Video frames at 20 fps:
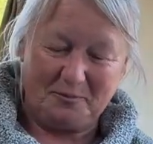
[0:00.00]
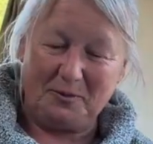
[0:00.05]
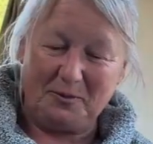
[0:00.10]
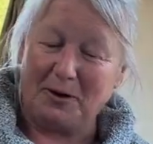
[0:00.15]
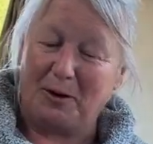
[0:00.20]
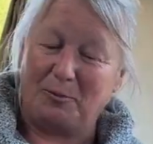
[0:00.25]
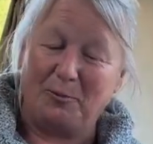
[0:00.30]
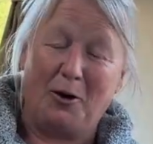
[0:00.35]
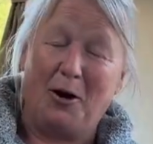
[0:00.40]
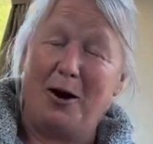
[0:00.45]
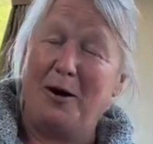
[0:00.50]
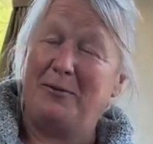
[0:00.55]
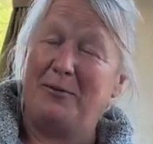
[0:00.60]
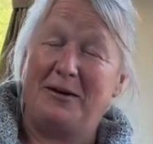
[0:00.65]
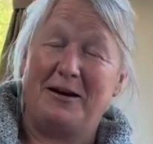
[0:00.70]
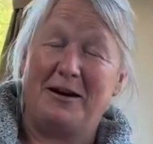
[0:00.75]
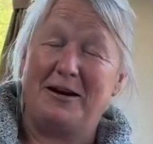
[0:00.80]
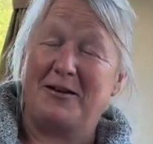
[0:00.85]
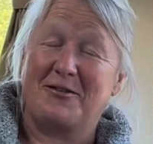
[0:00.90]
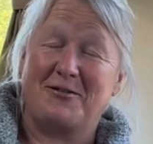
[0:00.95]
I'm not opening
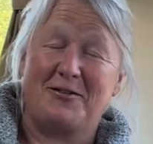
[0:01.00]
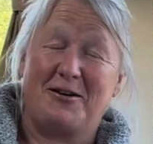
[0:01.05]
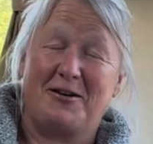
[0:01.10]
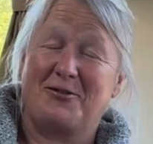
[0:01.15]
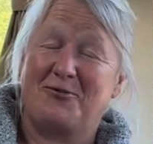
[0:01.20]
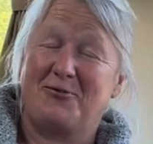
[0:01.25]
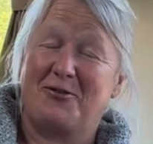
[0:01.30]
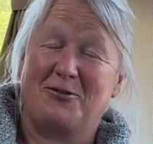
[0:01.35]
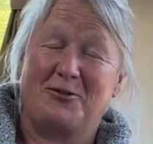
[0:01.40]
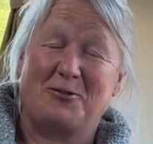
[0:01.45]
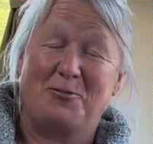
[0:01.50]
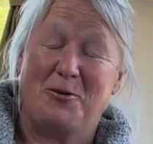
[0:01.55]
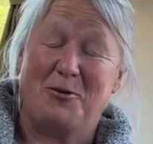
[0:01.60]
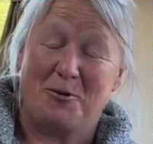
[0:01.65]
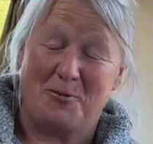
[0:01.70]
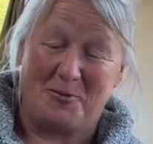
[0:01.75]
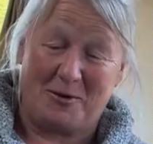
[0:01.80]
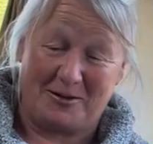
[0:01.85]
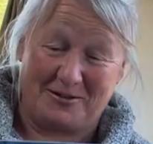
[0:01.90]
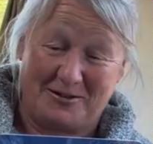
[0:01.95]
it because I struggle to put them
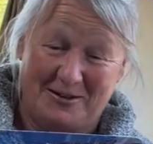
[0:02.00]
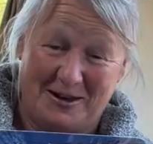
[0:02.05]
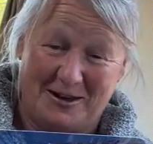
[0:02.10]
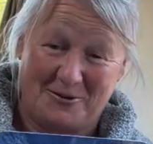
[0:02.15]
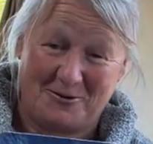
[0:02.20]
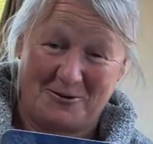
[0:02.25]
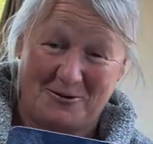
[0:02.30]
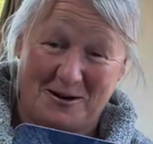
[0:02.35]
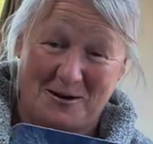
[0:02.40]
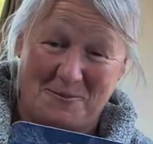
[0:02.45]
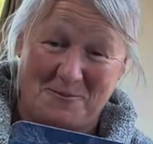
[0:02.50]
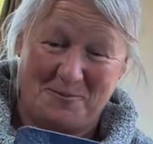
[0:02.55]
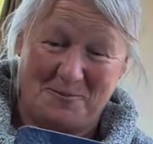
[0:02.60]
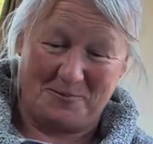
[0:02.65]
back together again.